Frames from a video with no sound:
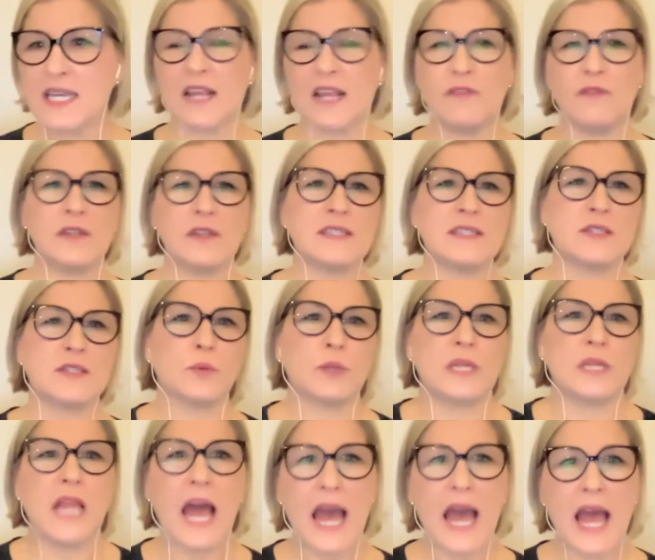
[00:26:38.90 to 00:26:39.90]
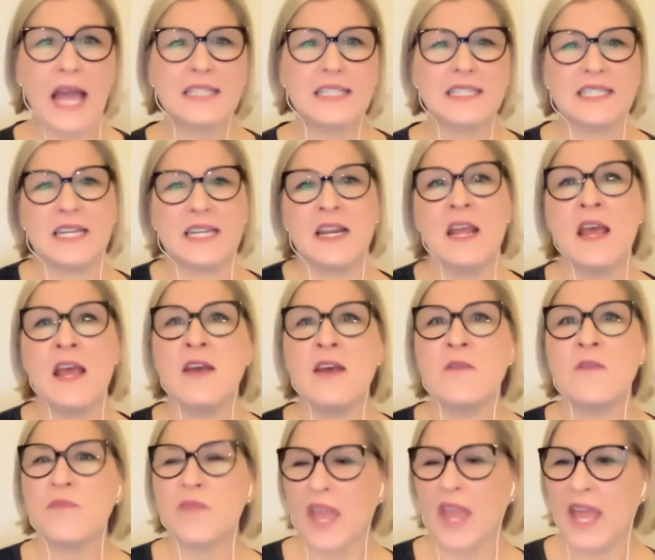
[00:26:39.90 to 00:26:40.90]
I feel so relaxed.
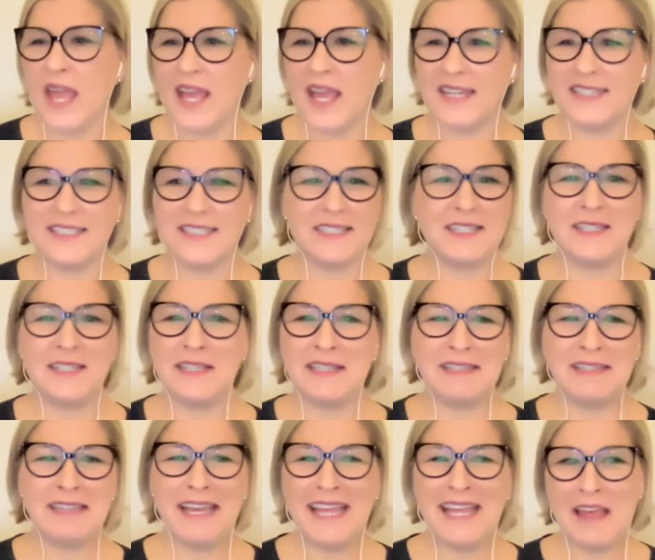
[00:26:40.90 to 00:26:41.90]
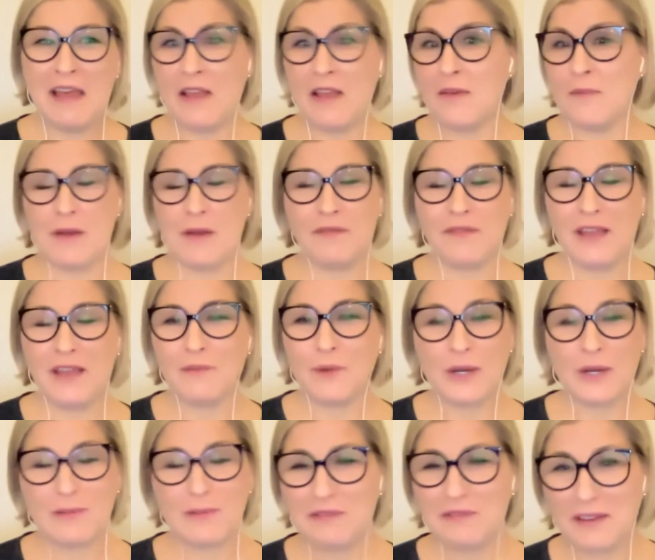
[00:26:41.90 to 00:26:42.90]
And one
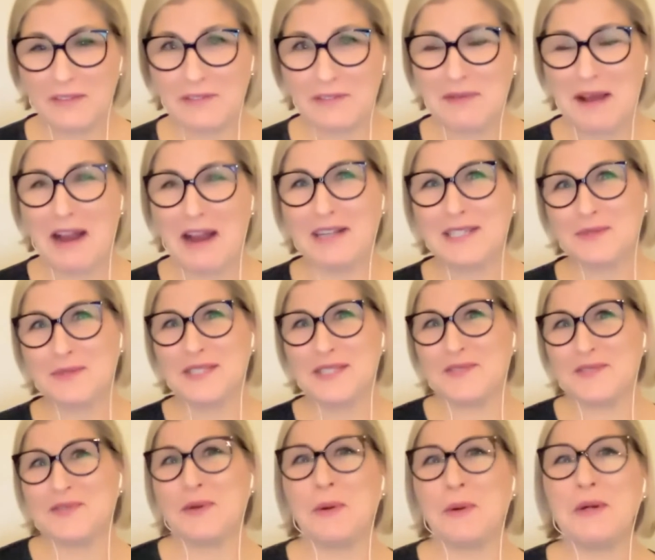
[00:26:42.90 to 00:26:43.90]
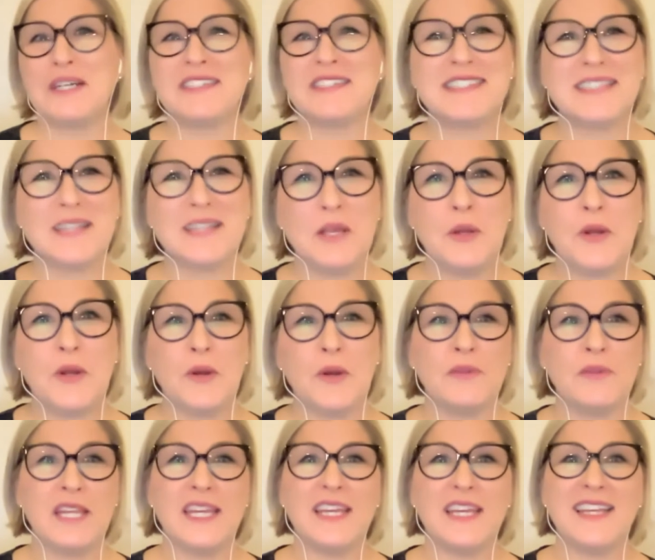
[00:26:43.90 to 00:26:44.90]
of my favorite parts was, of course, you know,
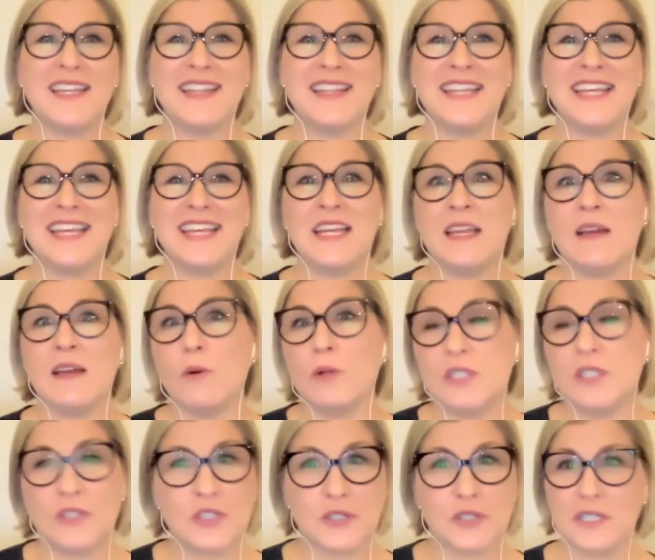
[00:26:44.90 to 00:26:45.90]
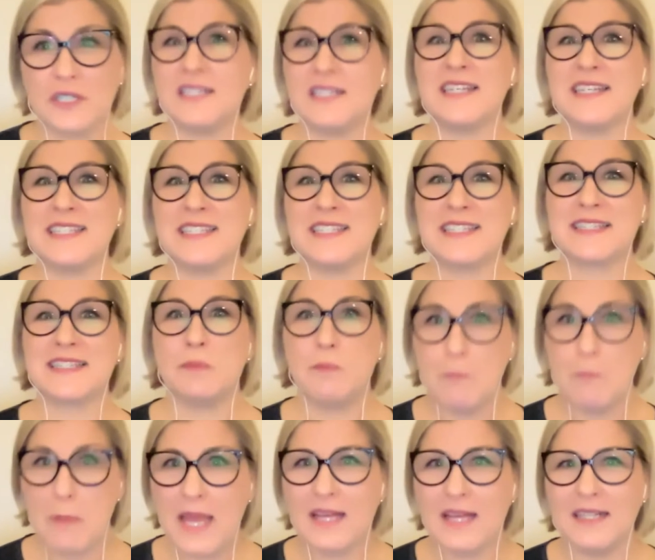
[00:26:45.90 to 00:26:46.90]
the older journalists,
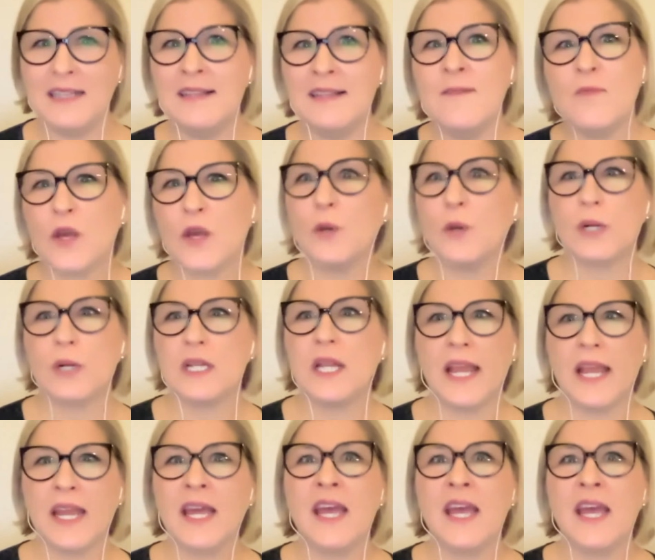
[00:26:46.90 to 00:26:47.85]
male, who were like,